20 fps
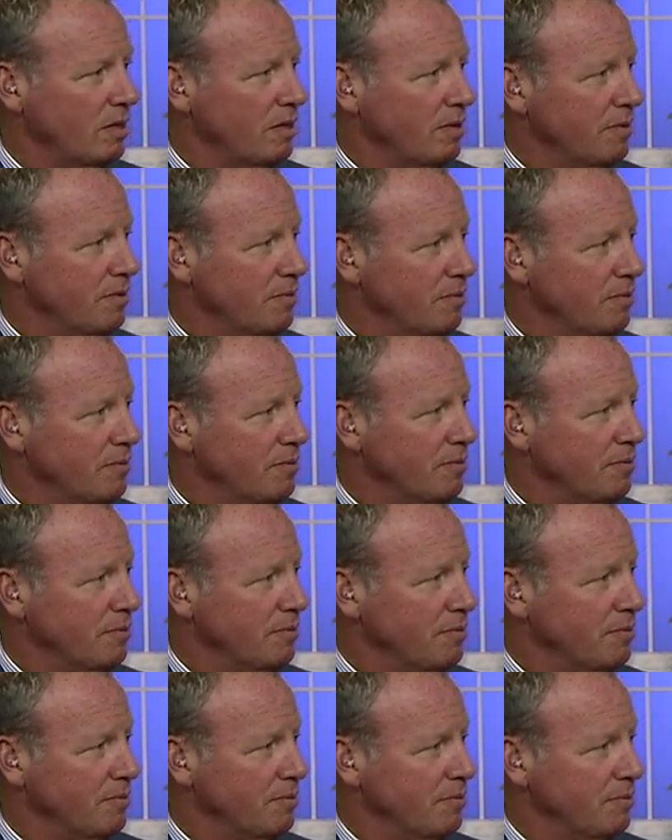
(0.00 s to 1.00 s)

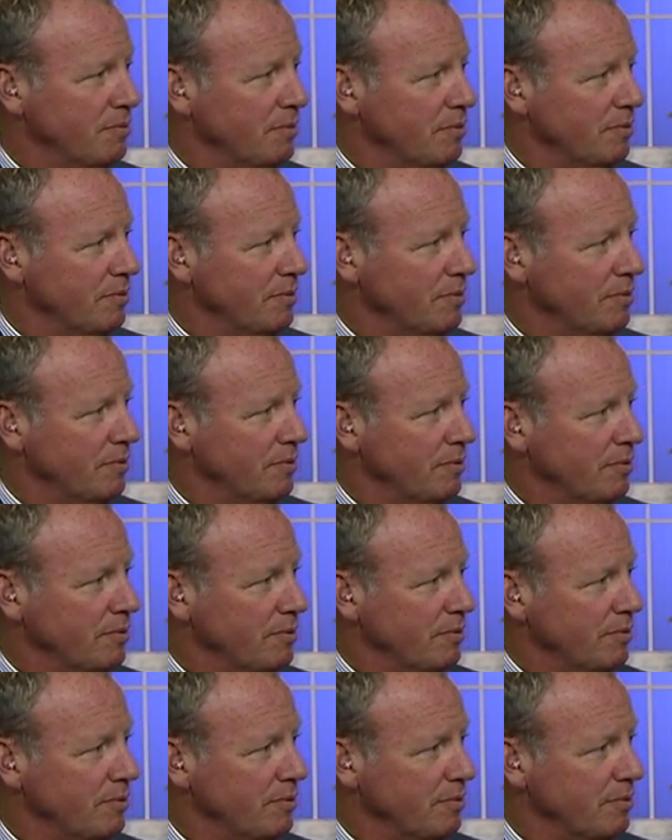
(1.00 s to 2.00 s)

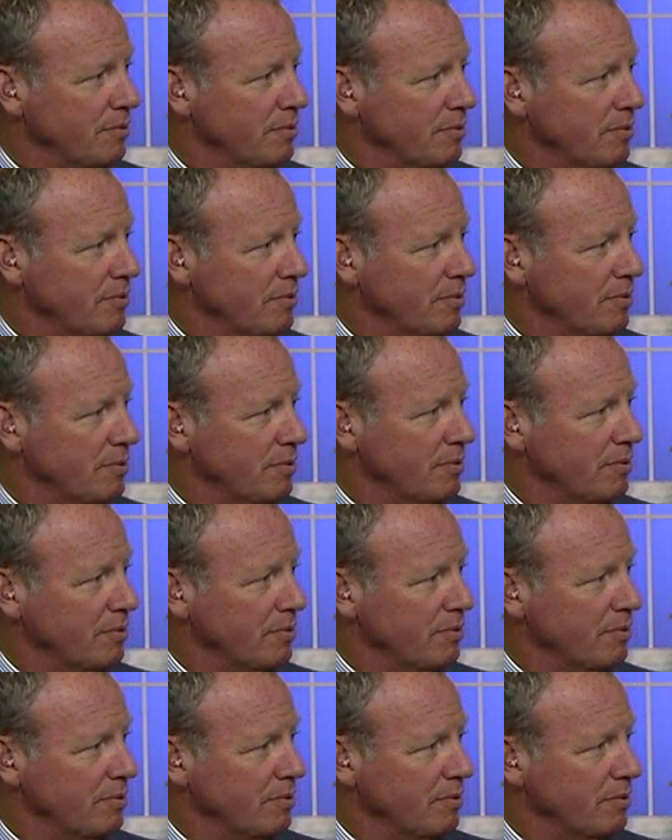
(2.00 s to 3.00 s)

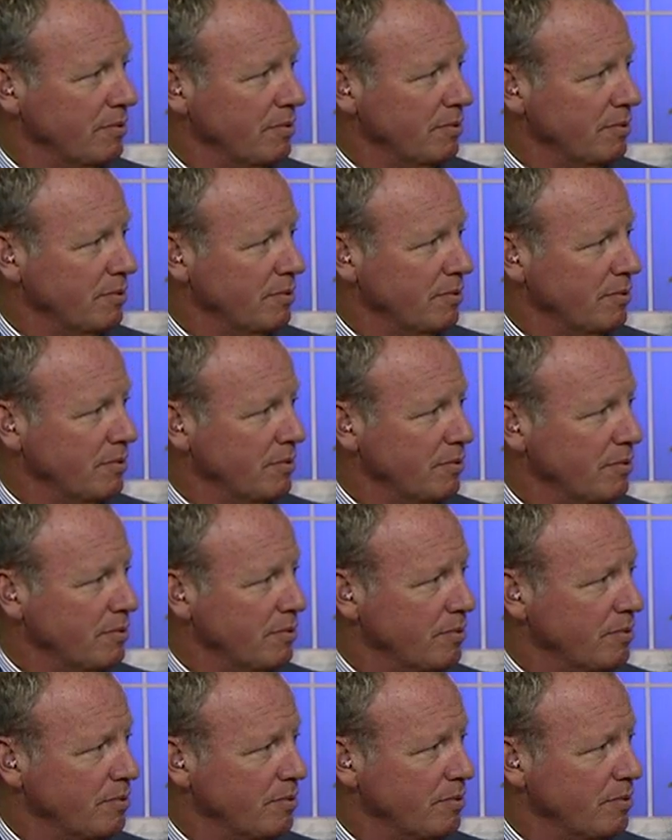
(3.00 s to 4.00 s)

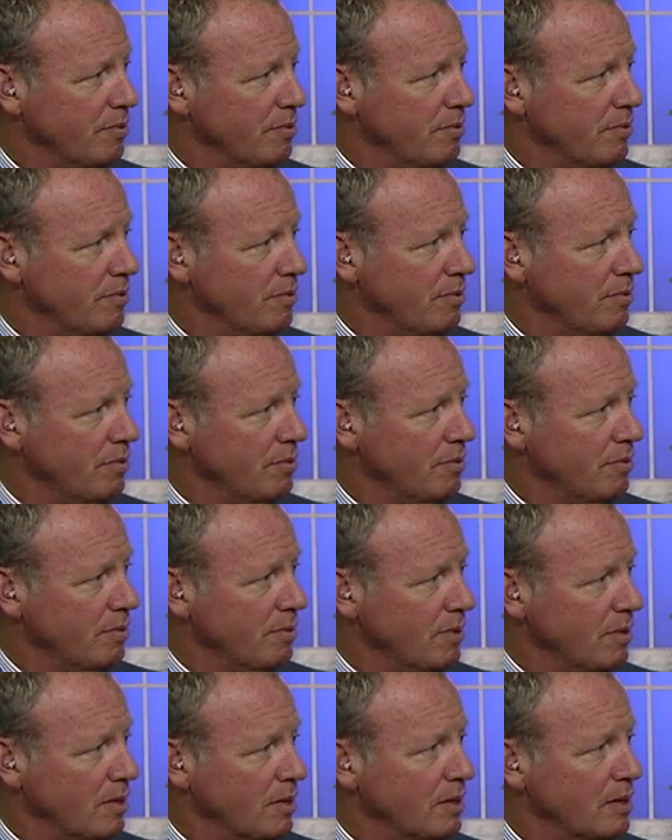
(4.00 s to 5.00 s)

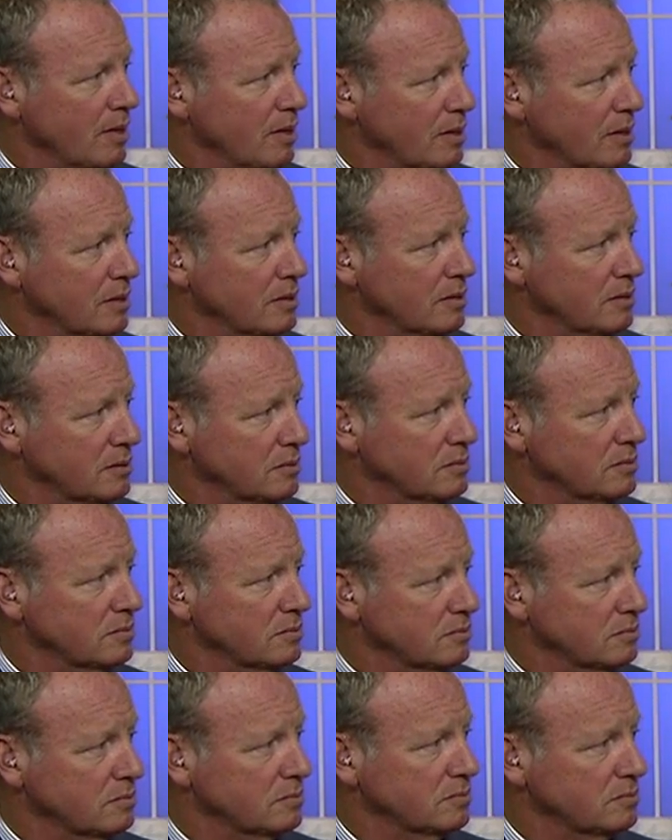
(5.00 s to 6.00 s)

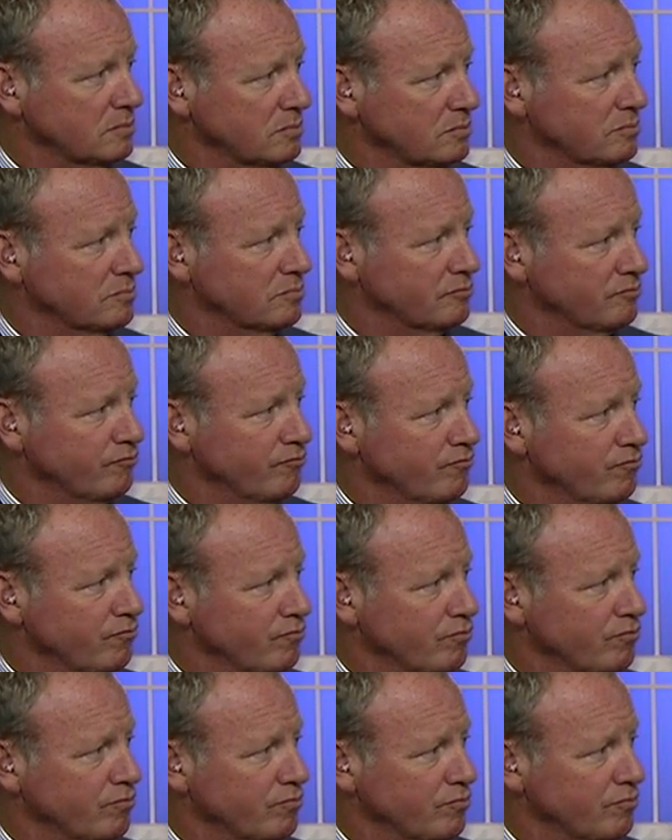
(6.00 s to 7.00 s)

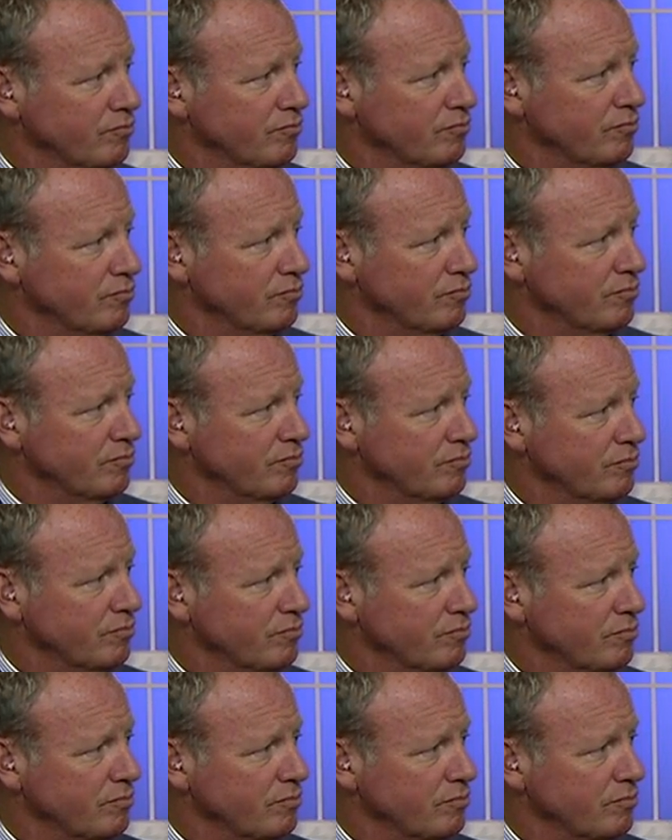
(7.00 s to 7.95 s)
The person shown says nothing.